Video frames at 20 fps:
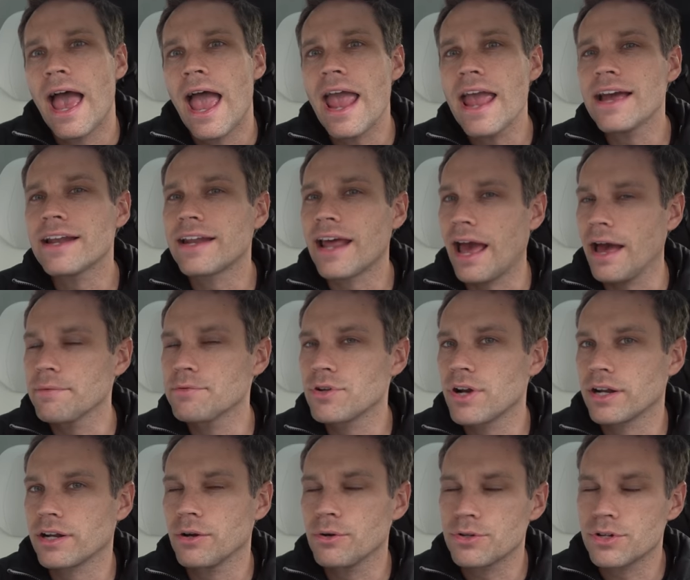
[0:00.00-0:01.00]
And
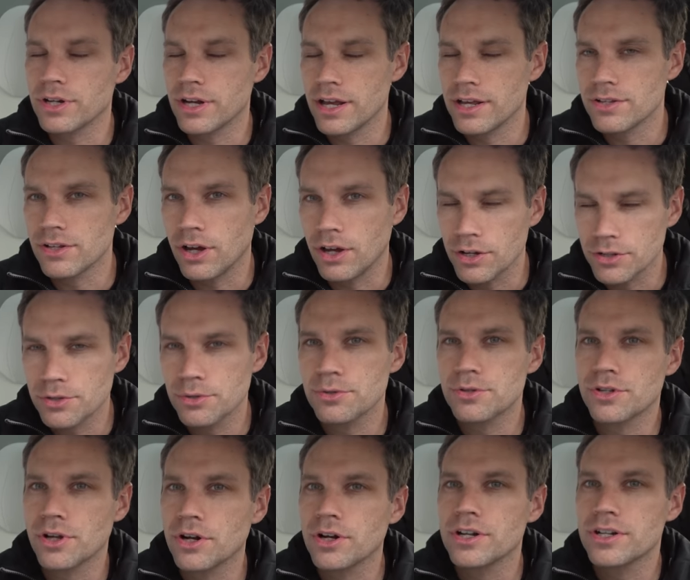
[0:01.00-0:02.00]
Abstract Ocean has also
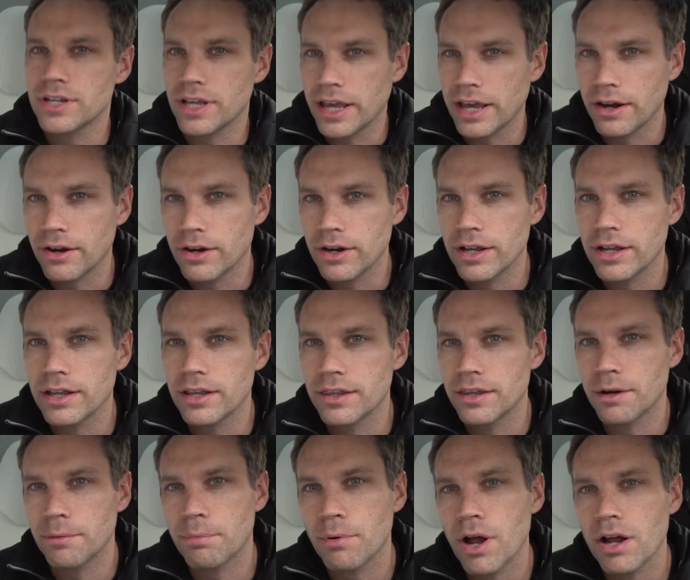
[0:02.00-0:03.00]
started to carry
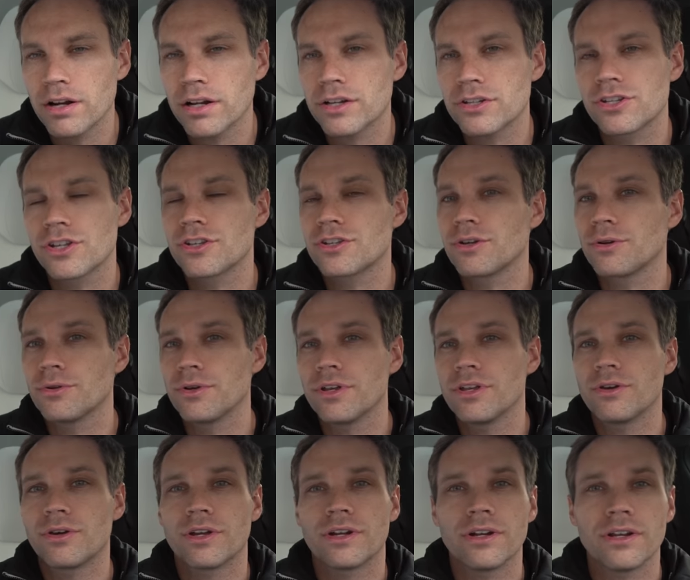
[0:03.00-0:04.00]
their products, so
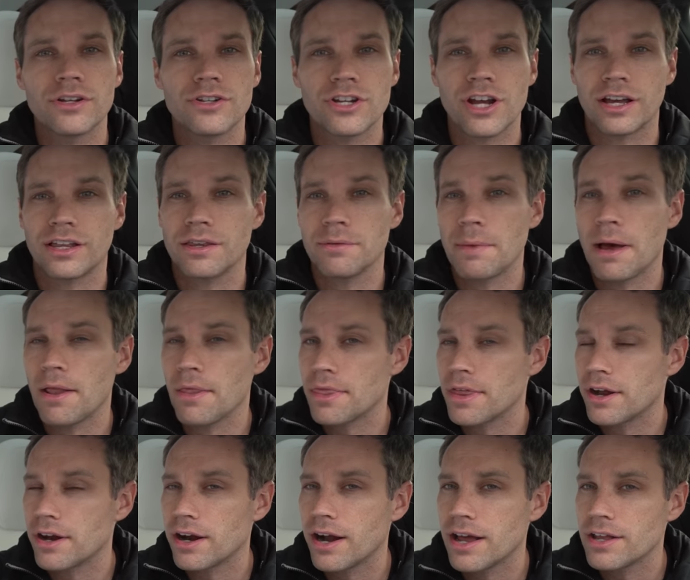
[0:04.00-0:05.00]
you can check them out
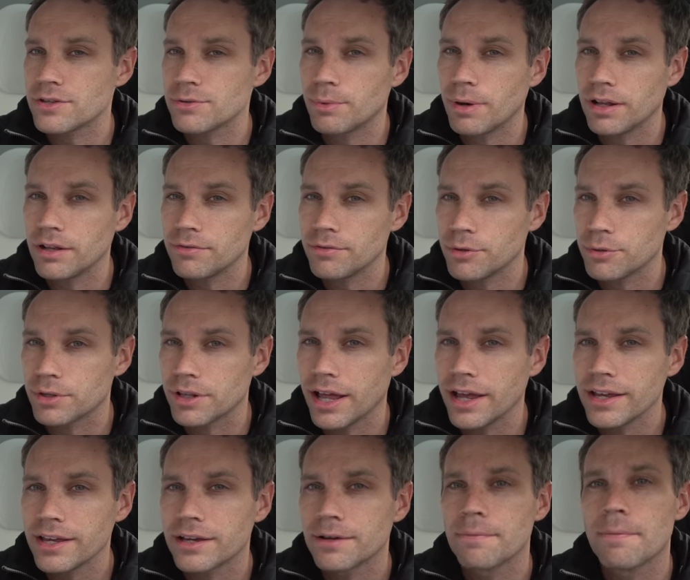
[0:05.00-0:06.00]
there as well if you would
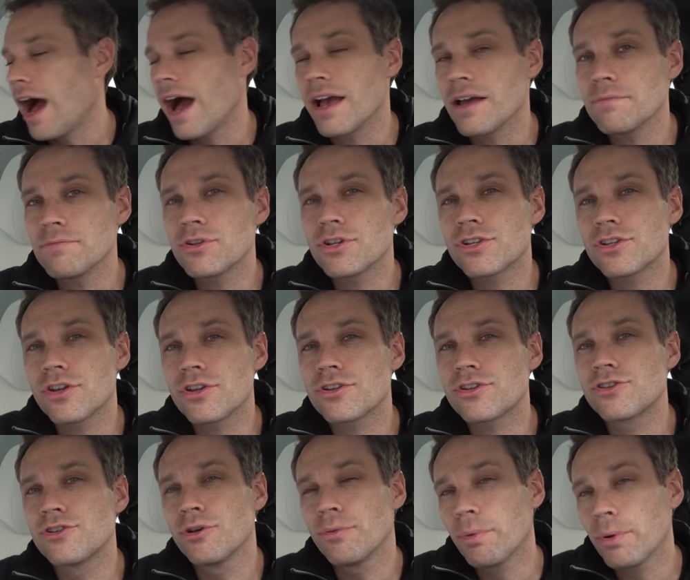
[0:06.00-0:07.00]
like. I am just
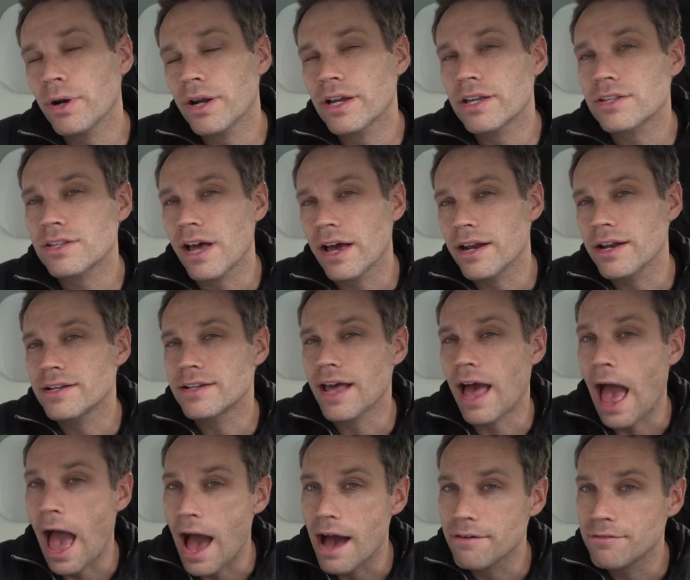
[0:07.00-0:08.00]
super excited to
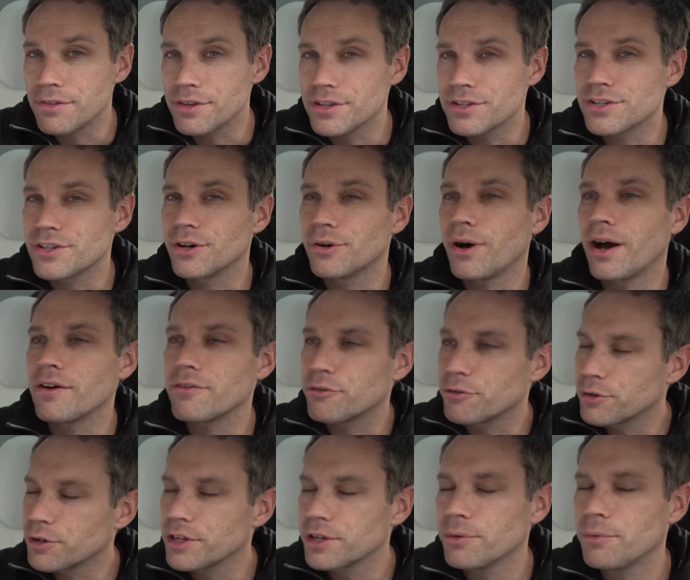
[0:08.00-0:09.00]
have these, though. I've
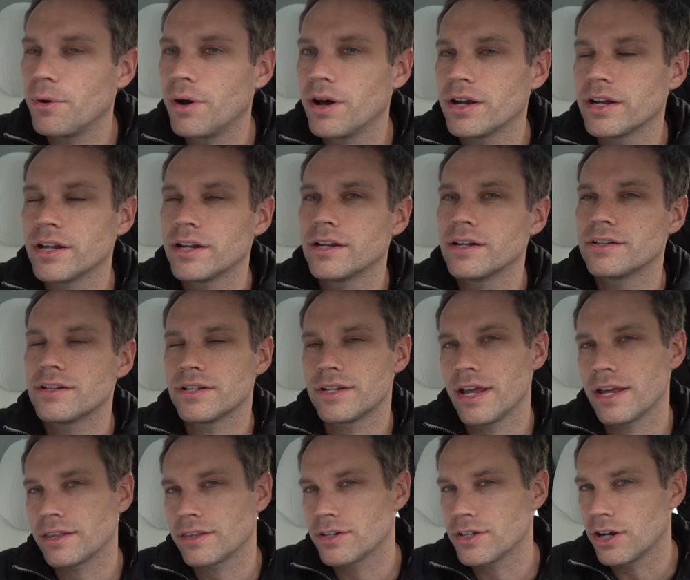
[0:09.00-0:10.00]
really wanted to
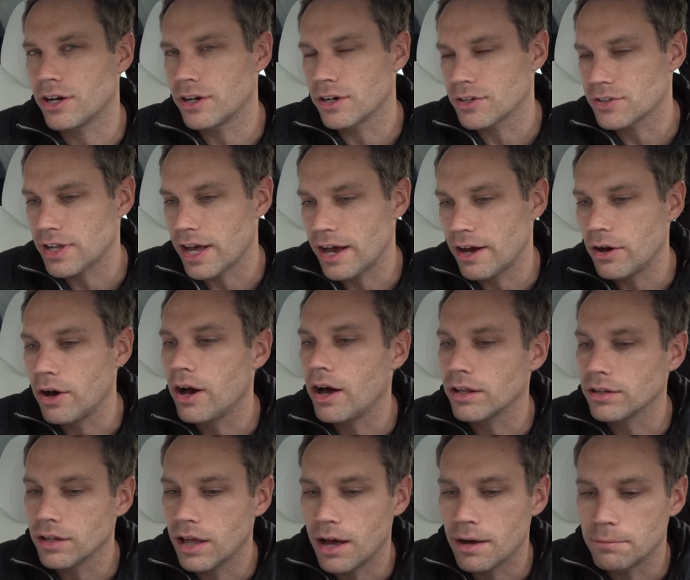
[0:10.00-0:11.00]
take the dogs out
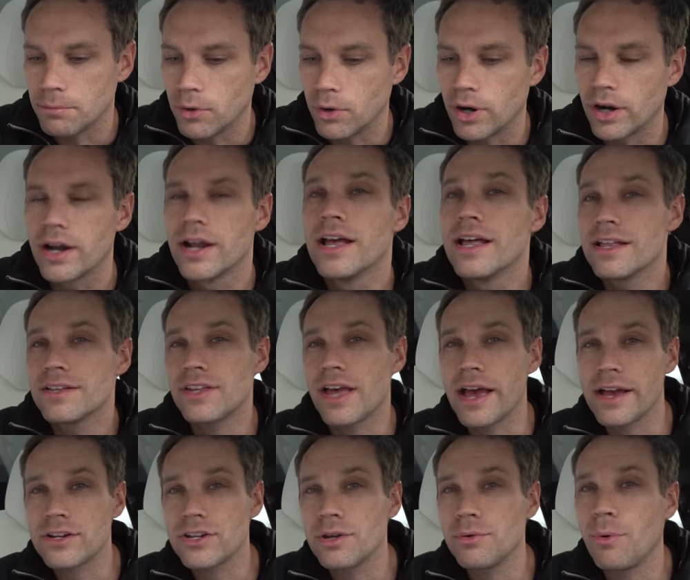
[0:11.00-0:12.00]
a lot more. It's
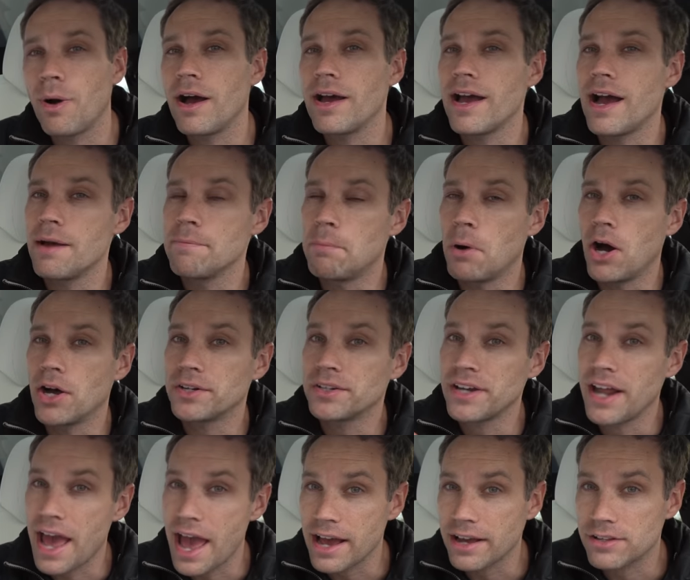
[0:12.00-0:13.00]
actually why I bought
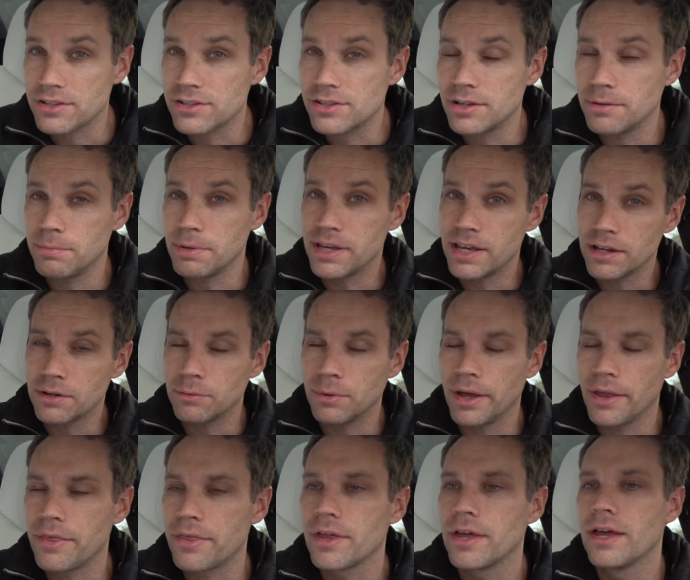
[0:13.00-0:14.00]
an X to begin
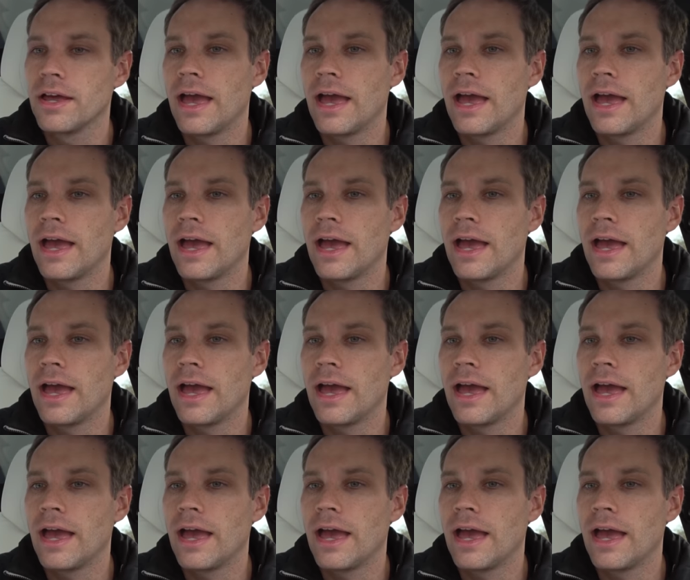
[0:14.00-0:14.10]
with.